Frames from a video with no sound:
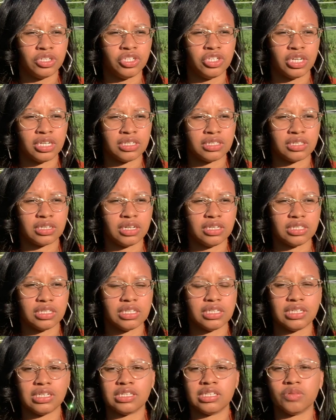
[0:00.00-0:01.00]
just because
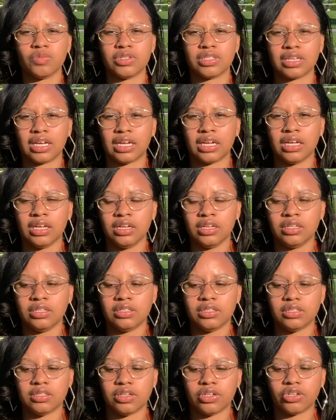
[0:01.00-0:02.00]
since it was like
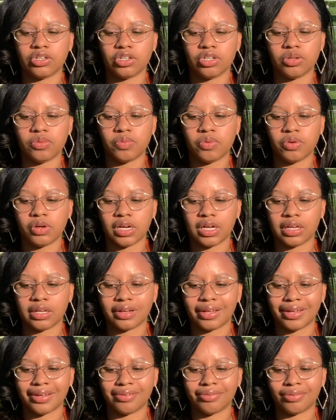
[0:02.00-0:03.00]

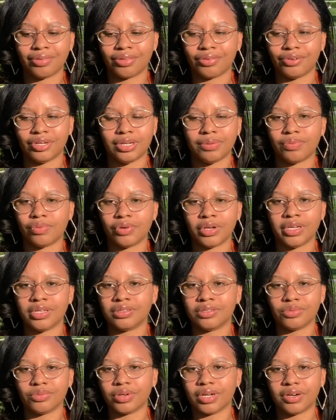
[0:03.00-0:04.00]
0.3
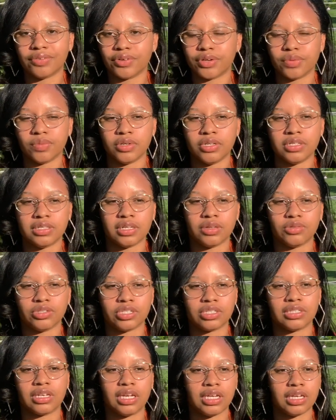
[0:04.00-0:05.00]
points or whatever it was, I was
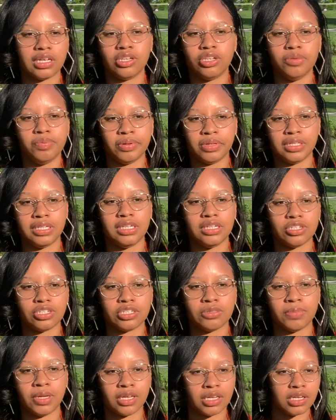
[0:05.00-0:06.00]
just like, can you please
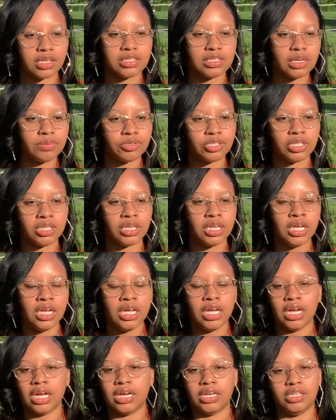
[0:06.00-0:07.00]
just make an exception?
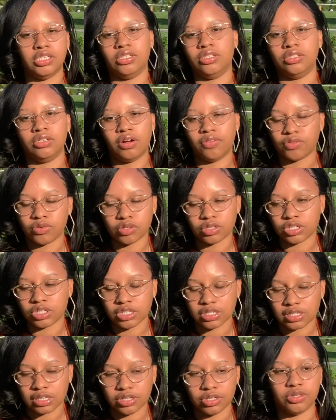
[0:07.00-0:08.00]
And of course
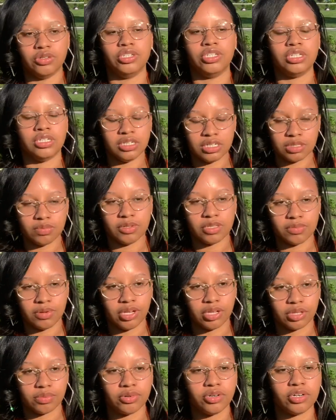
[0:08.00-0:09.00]
she said no, and she dismissed
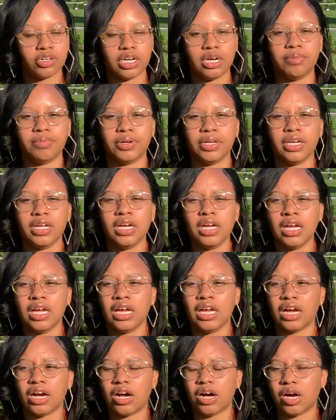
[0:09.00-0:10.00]
me out of the program. But
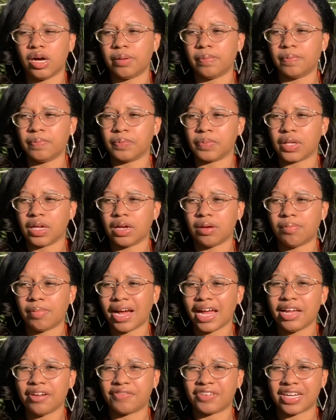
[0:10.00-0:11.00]

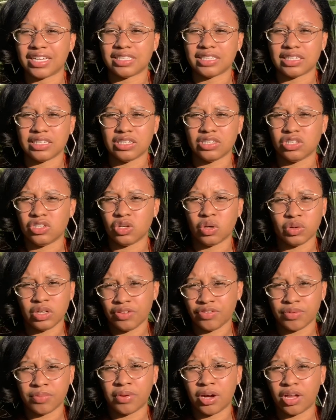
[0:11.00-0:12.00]
my advice is don't
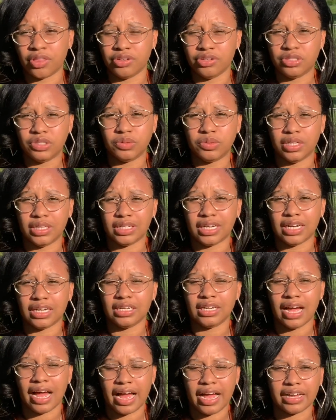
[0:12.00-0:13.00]
even bother doing
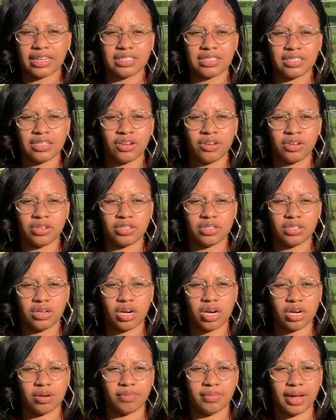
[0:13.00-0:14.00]
that.
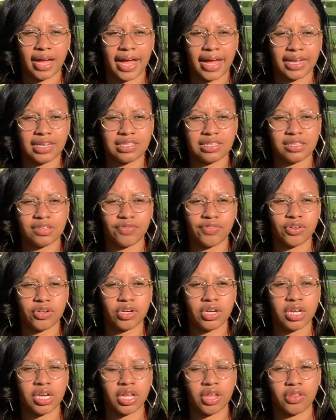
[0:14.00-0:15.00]
Ask
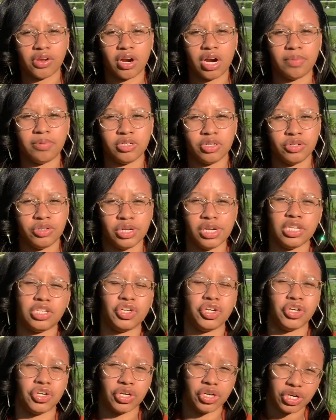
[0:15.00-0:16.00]
for another opportunity
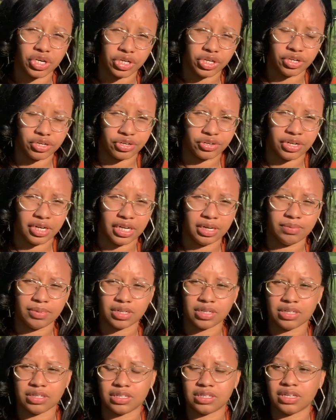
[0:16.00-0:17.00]
to earn your grade,
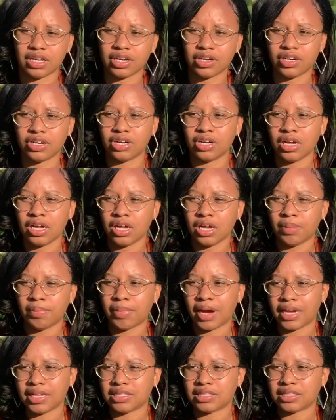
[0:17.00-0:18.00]
because their
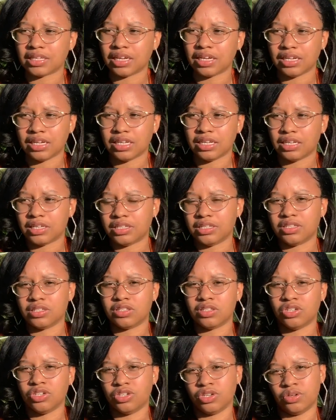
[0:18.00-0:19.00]
mindset
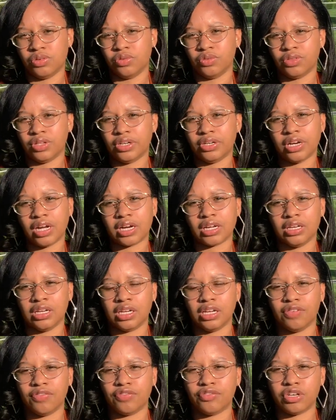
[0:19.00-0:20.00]
is, you know, they're not
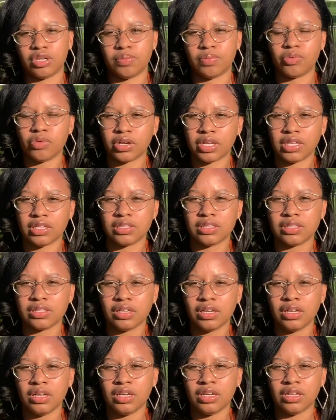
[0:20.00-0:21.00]
going to give free points.
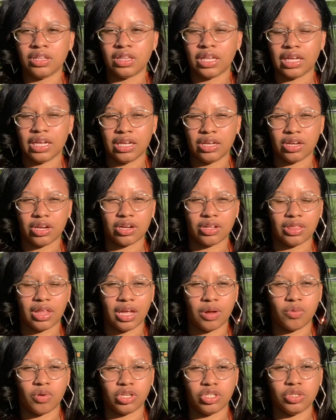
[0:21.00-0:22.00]
They
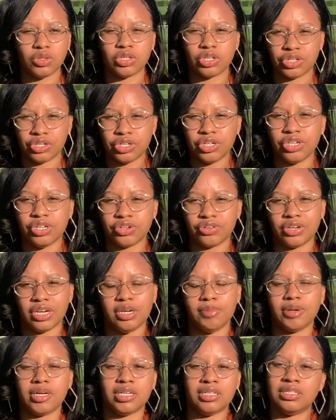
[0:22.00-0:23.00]
want you to earn your
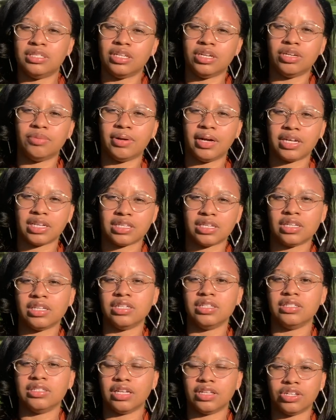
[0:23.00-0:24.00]
grade, because their mindset
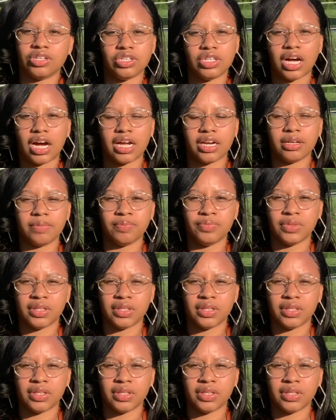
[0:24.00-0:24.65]
is that they're not